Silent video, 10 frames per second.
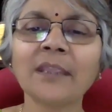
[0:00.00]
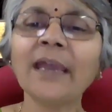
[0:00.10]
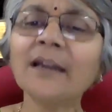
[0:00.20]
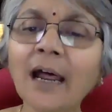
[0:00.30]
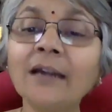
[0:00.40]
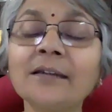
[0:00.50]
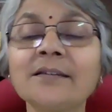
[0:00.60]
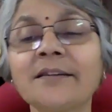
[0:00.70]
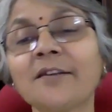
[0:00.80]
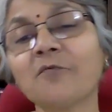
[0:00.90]
and
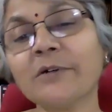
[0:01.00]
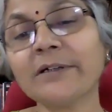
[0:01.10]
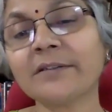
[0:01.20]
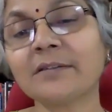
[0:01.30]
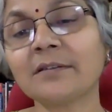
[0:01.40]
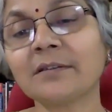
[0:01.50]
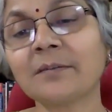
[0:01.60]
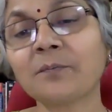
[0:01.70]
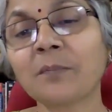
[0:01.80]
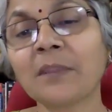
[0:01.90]
artistic works.
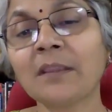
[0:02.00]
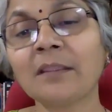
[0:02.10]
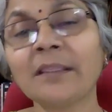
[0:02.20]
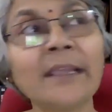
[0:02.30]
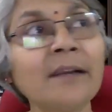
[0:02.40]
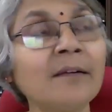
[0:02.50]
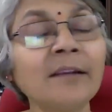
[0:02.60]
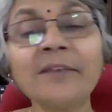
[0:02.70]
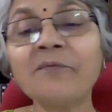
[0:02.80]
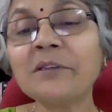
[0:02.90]
Then,
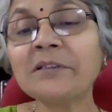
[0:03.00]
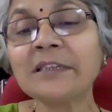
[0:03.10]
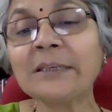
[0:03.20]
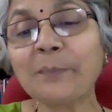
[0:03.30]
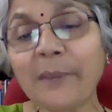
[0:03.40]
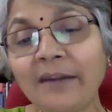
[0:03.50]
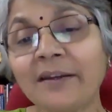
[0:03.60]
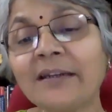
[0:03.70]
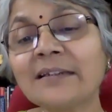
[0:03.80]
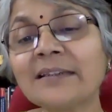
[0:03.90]
if we see
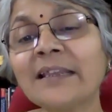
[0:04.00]
patents,